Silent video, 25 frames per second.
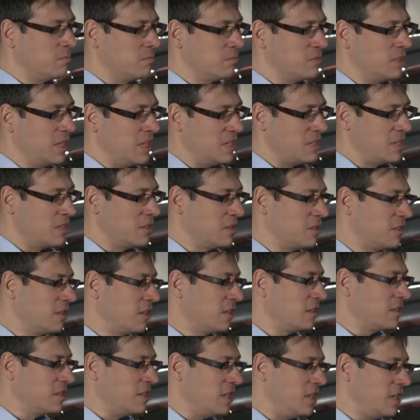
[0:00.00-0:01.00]
decent
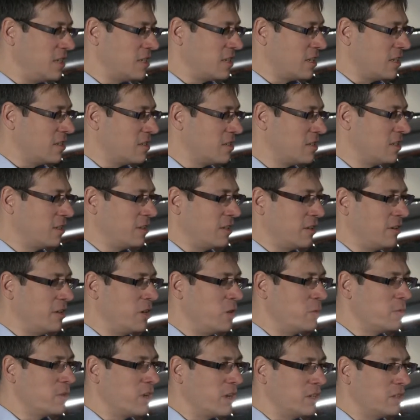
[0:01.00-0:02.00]
citizens in their
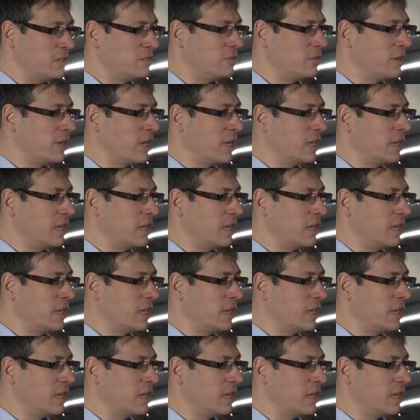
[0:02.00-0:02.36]
home country